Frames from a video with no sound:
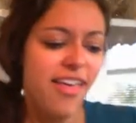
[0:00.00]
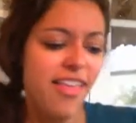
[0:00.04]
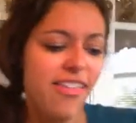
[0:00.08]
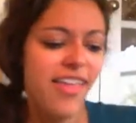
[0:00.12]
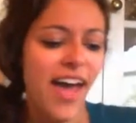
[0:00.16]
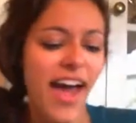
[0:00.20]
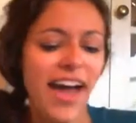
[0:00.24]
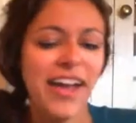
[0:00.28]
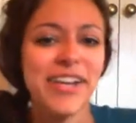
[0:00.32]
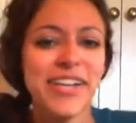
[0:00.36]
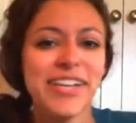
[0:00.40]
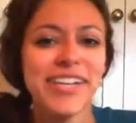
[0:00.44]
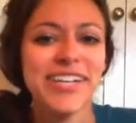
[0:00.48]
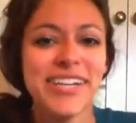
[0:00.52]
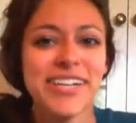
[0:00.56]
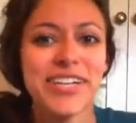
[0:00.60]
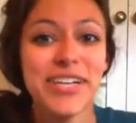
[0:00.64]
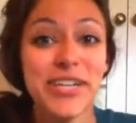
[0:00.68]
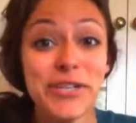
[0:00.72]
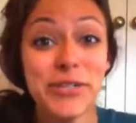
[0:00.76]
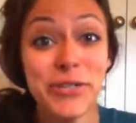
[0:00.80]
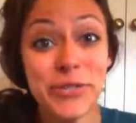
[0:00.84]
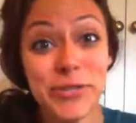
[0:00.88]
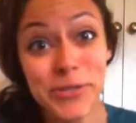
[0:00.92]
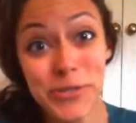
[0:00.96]
that
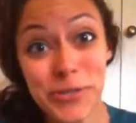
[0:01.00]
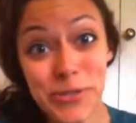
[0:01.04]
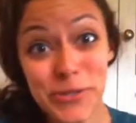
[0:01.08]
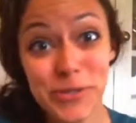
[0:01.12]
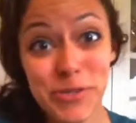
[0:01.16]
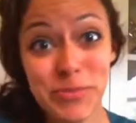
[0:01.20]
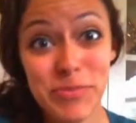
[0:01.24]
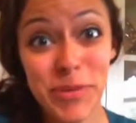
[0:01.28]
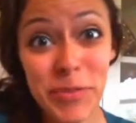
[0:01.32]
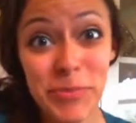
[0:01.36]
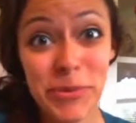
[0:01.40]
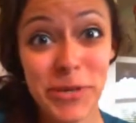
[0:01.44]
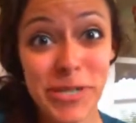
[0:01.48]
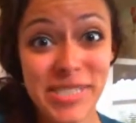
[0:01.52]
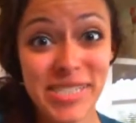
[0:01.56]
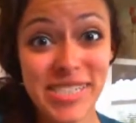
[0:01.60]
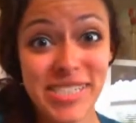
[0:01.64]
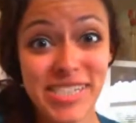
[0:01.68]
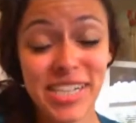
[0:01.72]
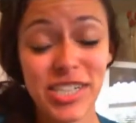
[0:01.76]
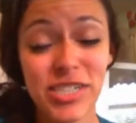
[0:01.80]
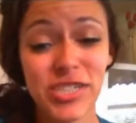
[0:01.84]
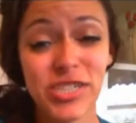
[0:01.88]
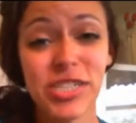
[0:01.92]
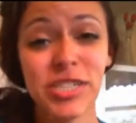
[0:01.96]
concludes my
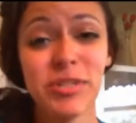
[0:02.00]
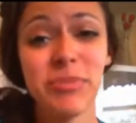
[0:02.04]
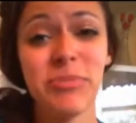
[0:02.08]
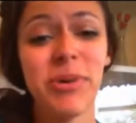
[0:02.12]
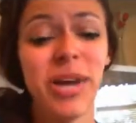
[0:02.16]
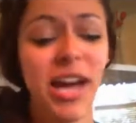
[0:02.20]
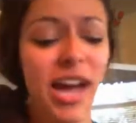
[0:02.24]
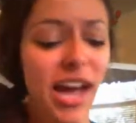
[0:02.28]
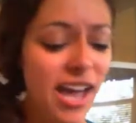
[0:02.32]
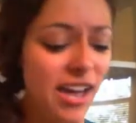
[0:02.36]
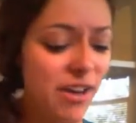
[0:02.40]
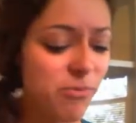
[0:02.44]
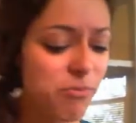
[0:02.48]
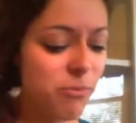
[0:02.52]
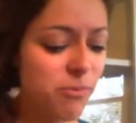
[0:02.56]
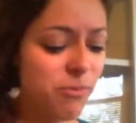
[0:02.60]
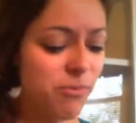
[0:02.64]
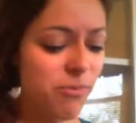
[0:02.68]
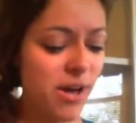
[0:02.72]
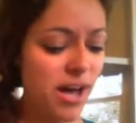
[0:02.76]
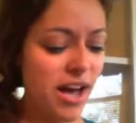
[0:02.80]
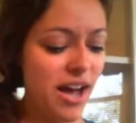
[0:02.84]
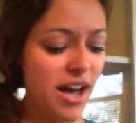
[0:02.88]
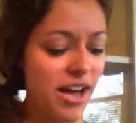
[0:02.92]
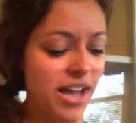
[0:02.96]
presentation, but
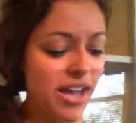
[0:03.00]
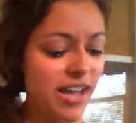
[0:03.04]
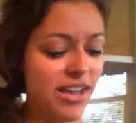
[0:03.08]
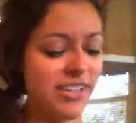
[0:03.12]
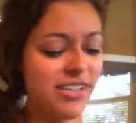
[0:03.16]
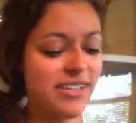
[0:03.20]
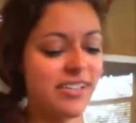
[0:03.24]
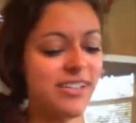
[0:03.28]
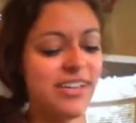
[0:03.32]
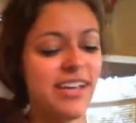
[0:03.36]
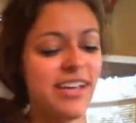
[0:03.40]
I